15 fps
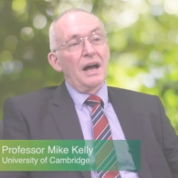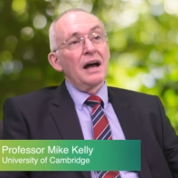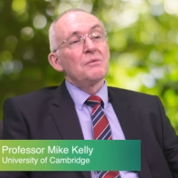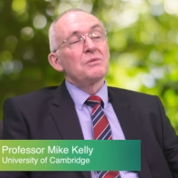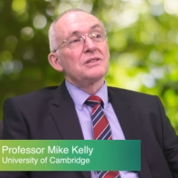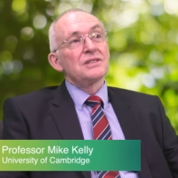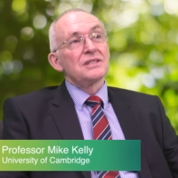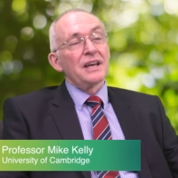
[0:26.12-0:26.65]
I
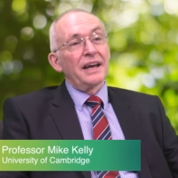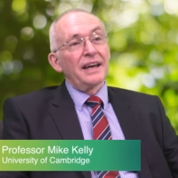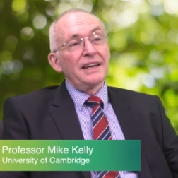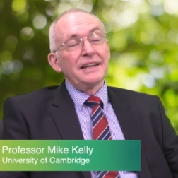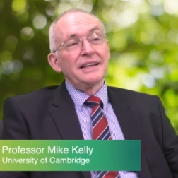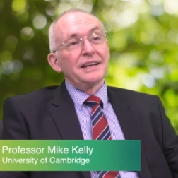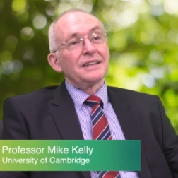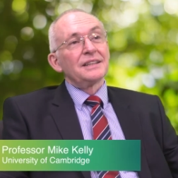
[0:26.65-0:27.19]
would
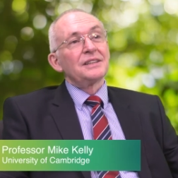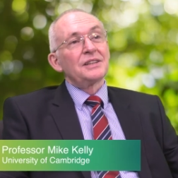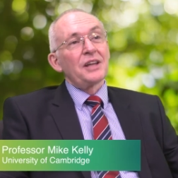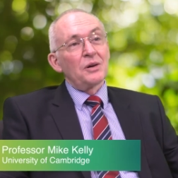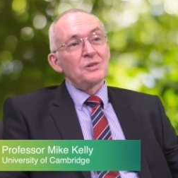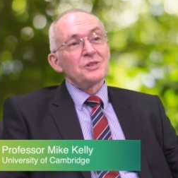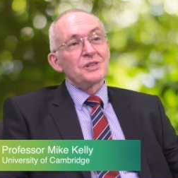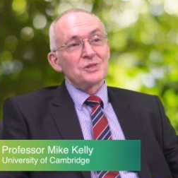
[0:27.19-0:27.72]
say
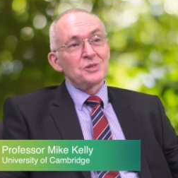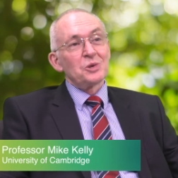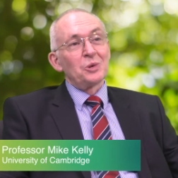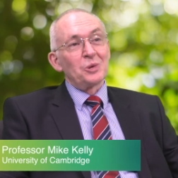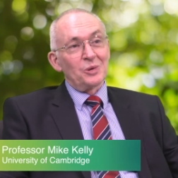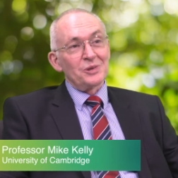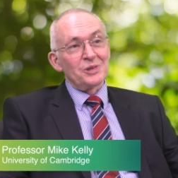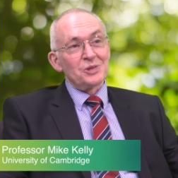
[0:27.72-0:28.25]
don't just
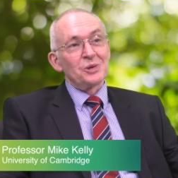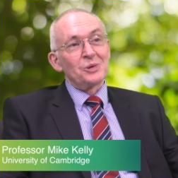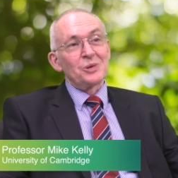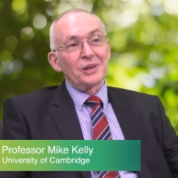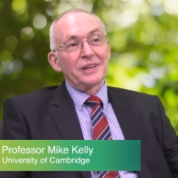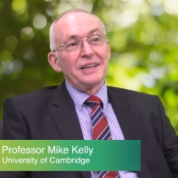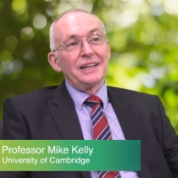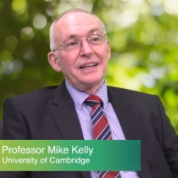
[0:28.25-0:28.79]
talk the
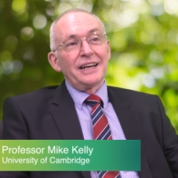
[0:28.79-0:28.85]
talk.